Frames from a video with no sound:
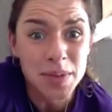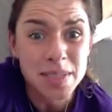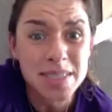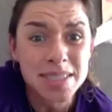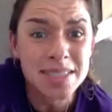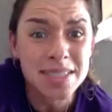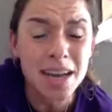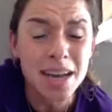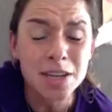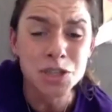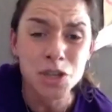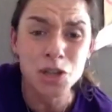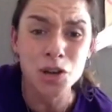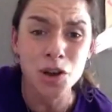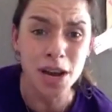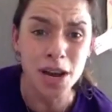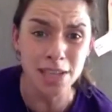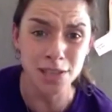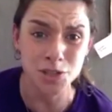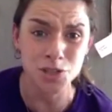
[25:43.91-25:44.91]
it was such
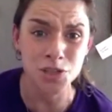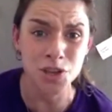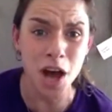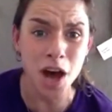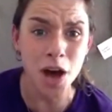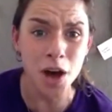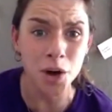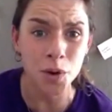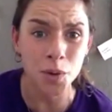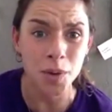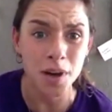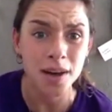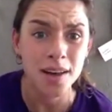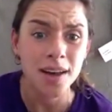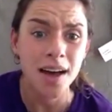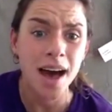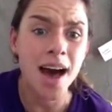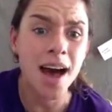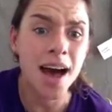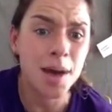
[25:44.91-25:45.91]
a great show.
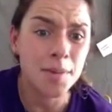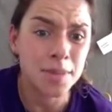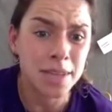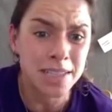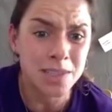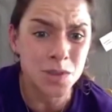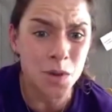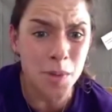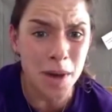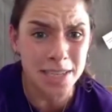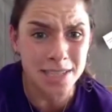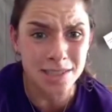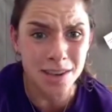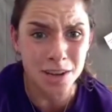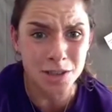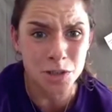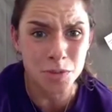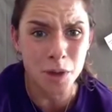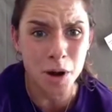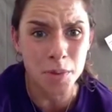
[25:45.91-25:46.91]
Let's go back to
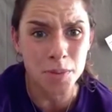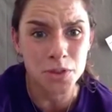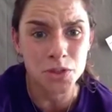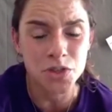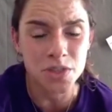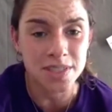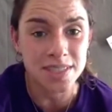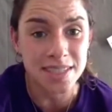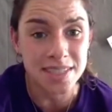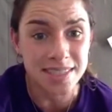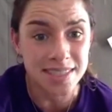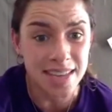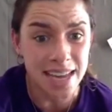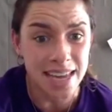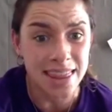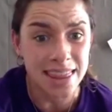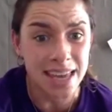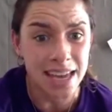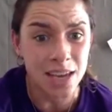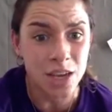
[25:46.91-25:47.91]
Dr. Marbles just to
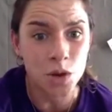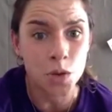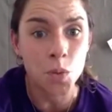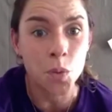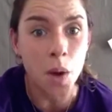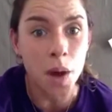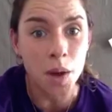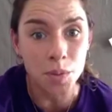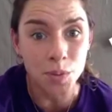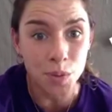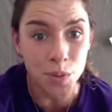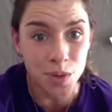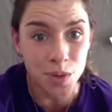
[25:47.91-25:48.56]
say thank you one more